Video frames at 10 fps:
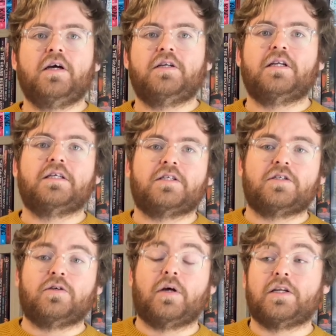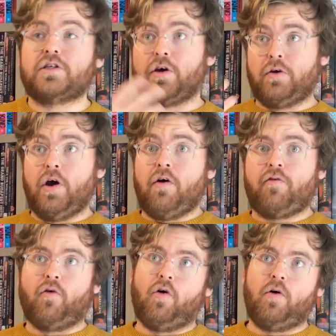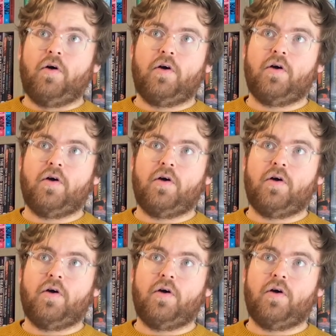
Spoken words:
listen to. And so for